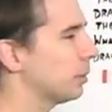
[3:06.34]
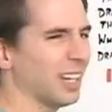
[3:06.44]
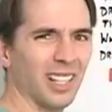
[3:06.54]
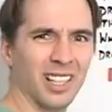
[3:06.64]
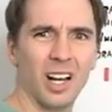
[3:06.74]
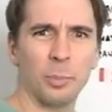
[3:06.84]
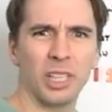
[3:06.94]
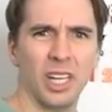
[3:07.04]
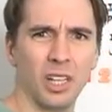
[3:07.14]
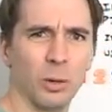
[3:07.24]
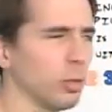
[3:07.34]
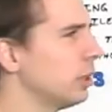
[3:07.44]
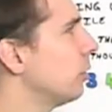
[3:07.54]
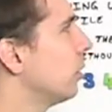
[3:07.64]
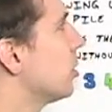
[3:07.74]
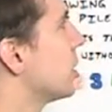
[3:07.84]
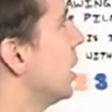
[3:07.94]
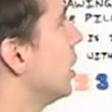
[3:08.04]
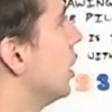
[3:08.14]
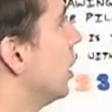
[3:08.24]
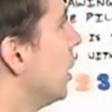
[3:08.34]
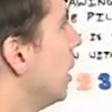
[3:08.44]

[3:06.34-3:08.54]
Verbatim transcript: kind of complicated. I really don't understand it.